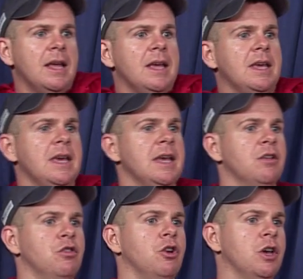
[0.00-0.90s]
he
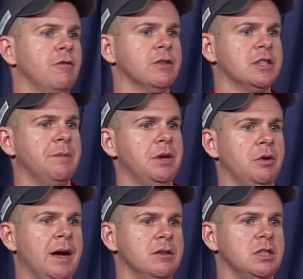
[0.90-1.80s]
is looking for somebody who
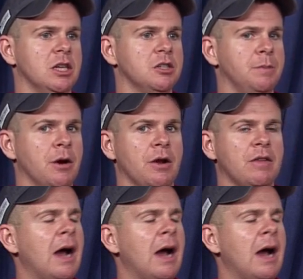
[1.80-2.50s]
has the experience,